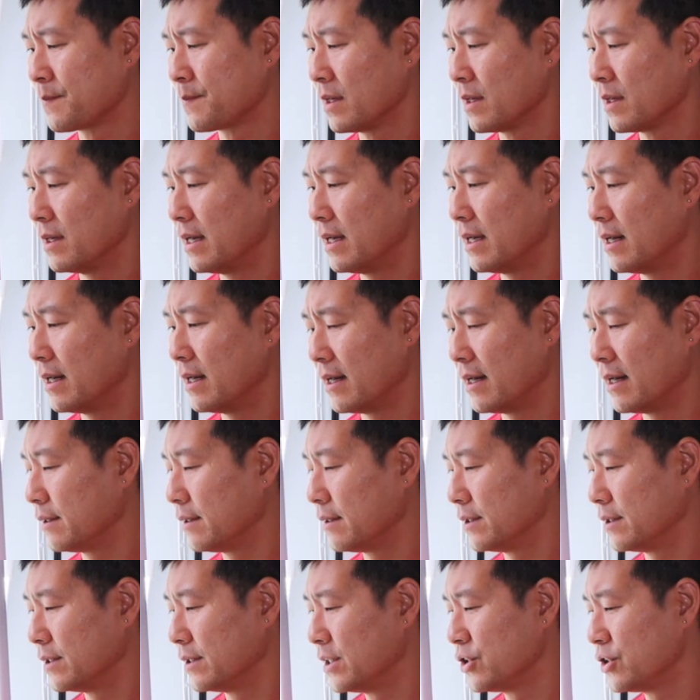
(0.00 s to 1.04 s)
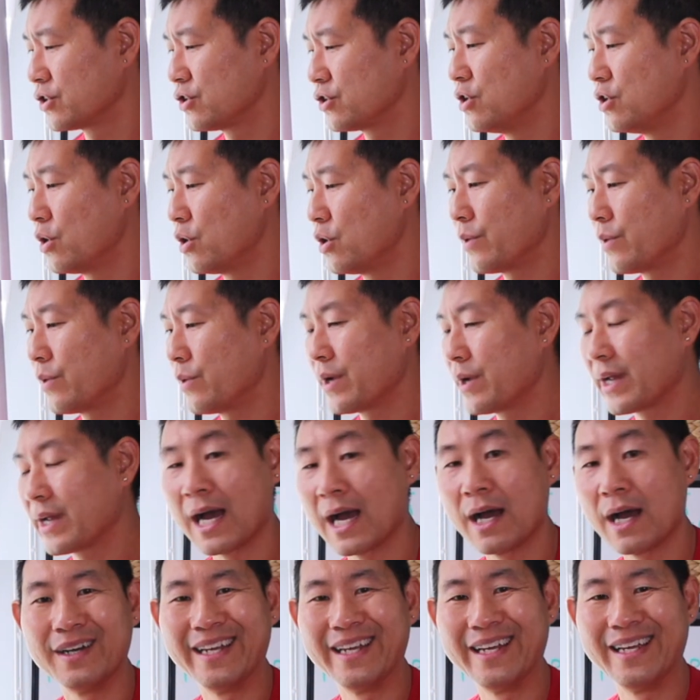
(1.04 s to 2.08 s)
just knowing how a
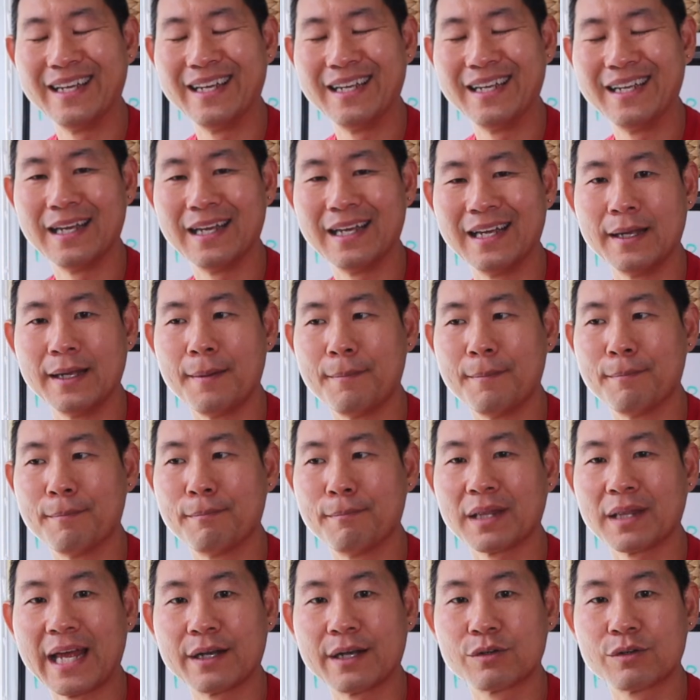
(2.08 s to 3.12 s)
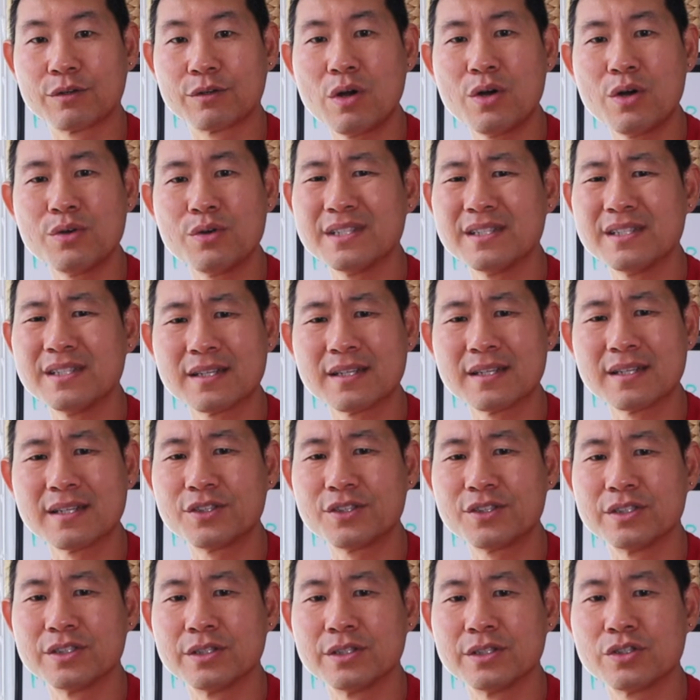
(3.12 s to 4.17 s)
plant grows and such is so
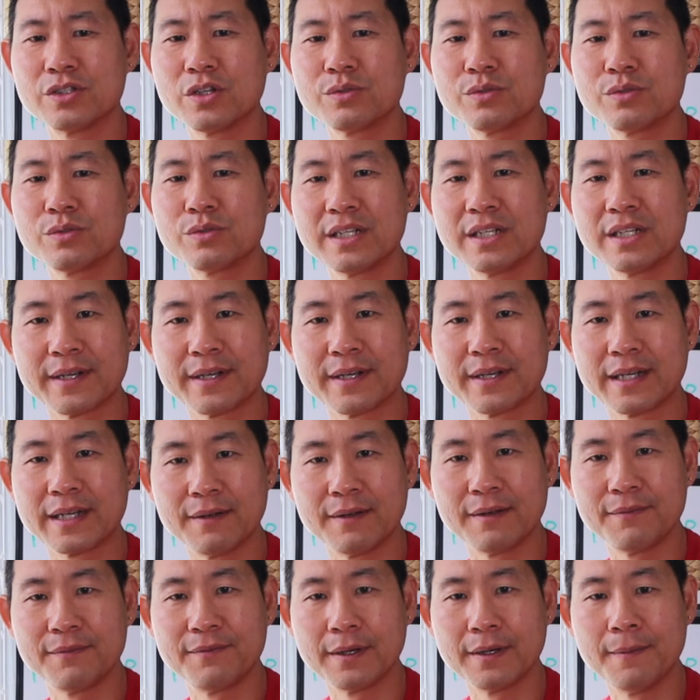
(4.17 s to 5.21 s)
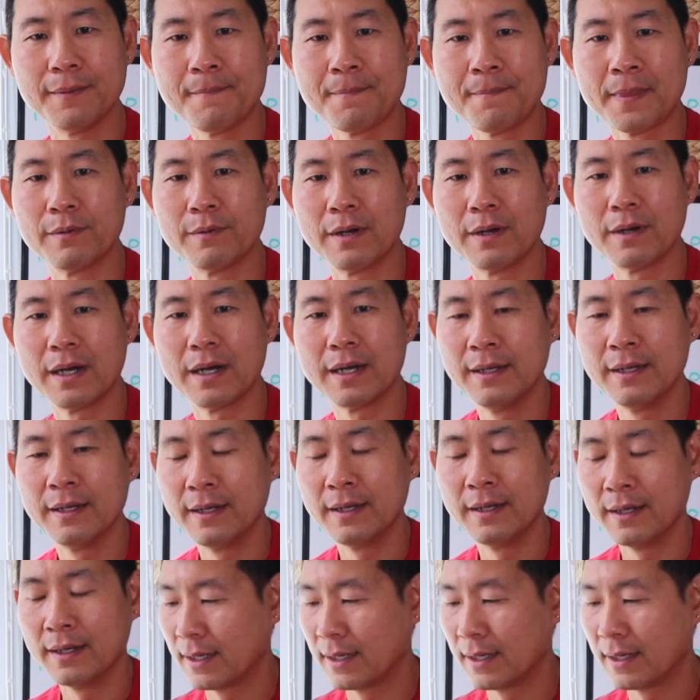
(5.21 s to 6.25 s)
significant, I feel, right? I
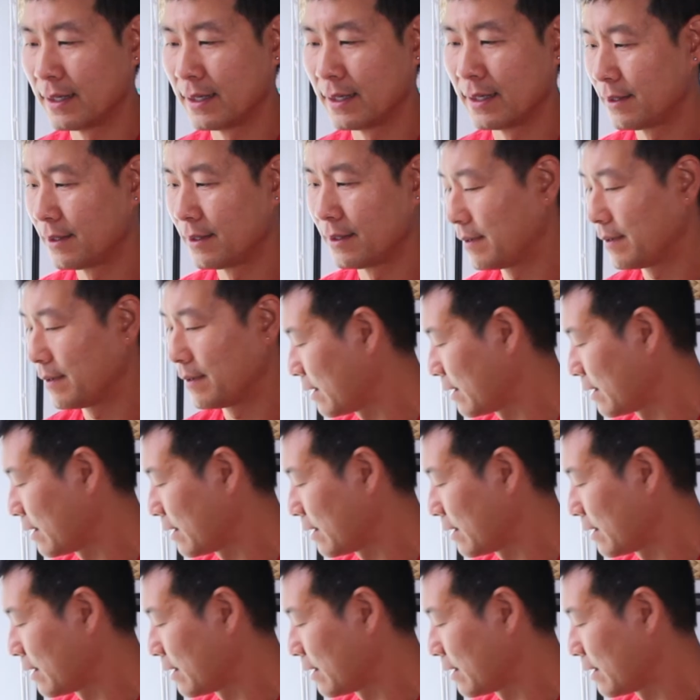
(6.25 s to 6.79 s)
can remember